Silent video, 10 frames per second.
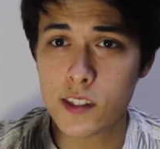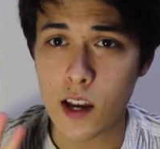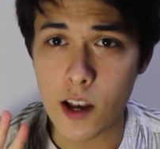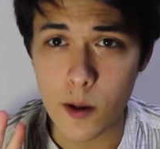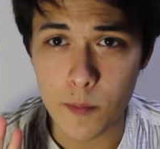
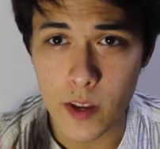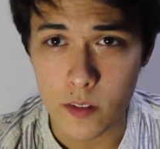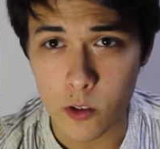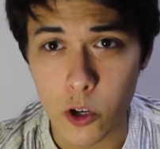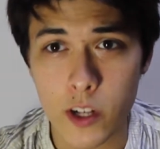
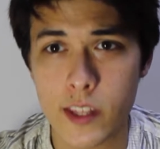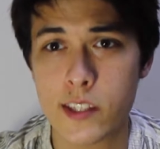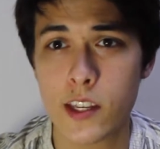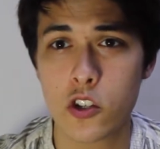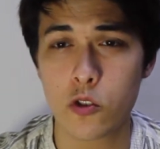learning the
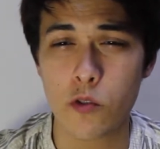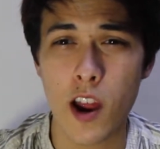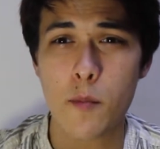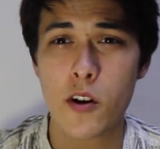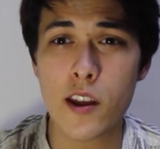essential
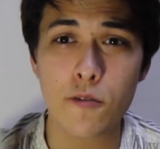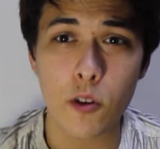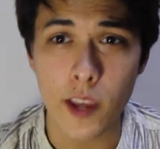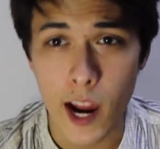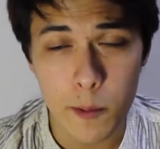grammar and
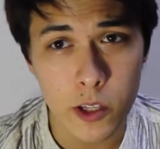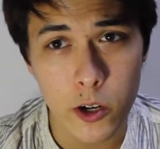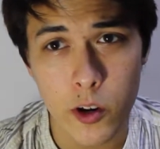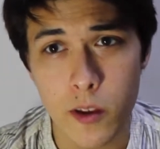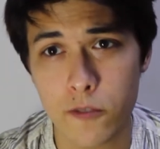
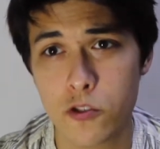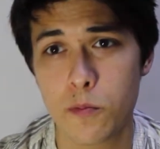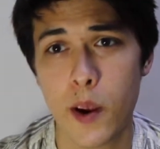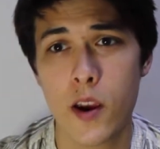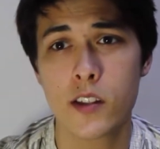vocabulary of True
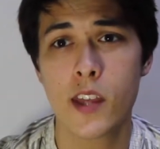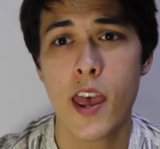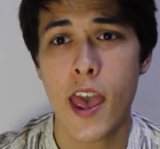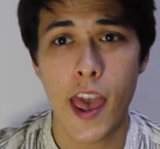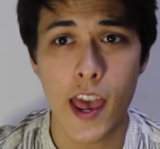Parents,
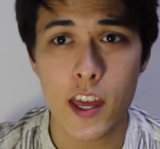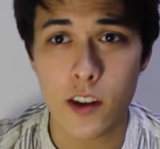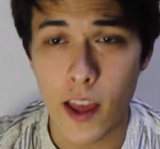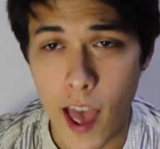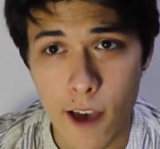and
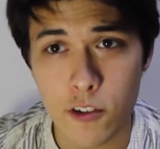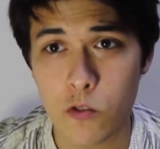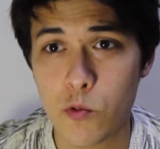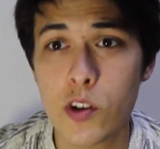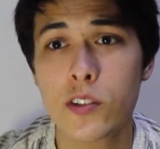having
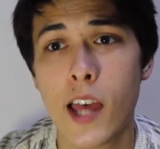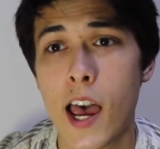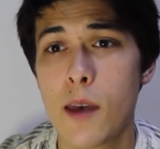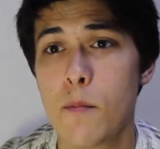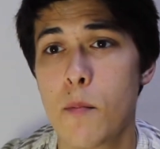
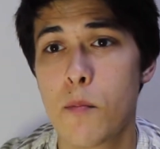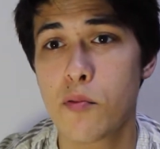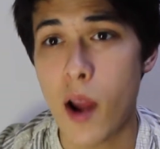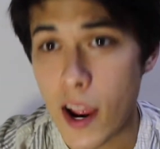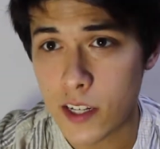real-time
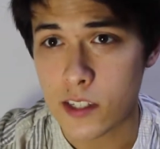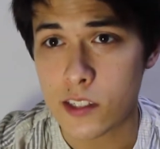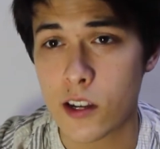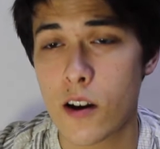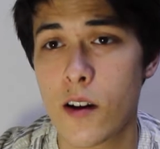
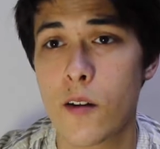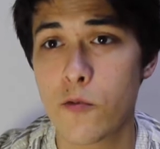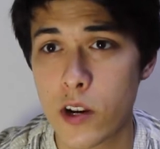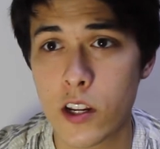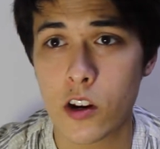practice of
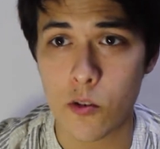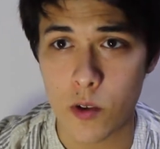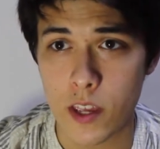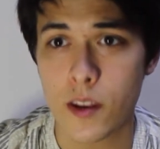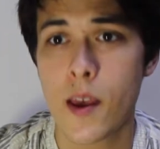reading
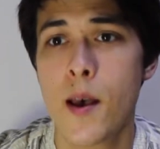Korean.